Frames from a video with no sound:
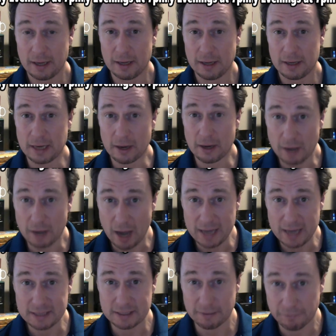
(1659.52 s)
Now,
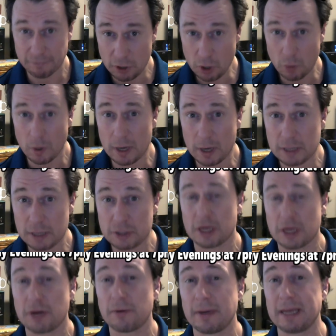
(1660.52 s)
guys, if you want to
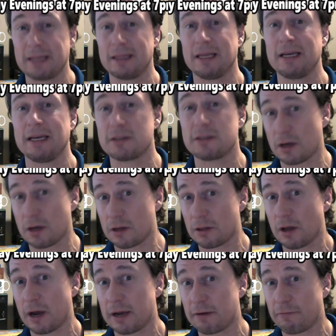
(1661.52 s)
generate leads
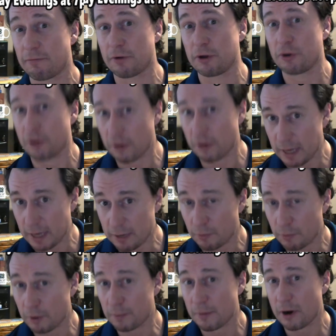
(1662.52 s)
online for your
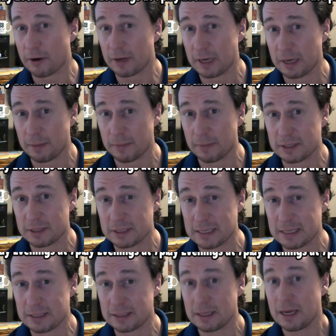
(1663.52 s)
network marketing
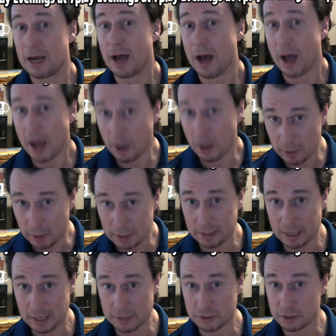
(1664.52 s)
business, I want to
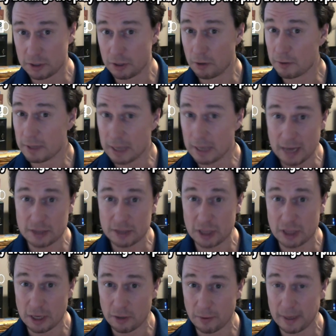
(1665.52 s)
let you know that I
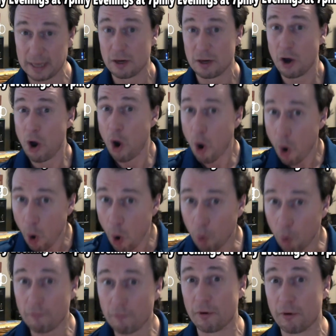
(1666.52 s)
generate
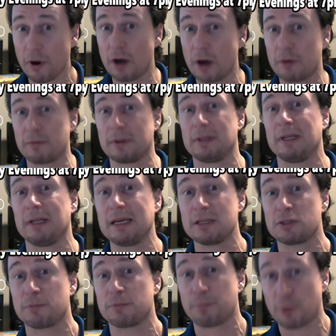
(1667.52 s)
over 100
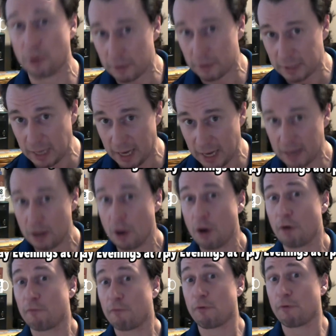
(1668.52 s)
leads per day
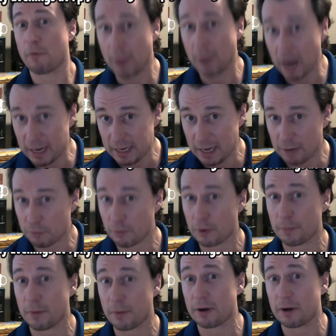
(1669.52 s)
for my network
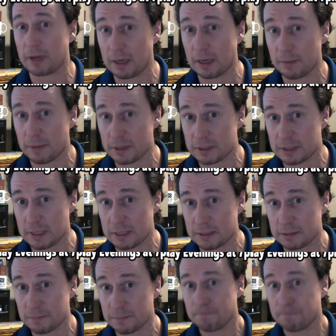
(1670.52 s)
marketing business.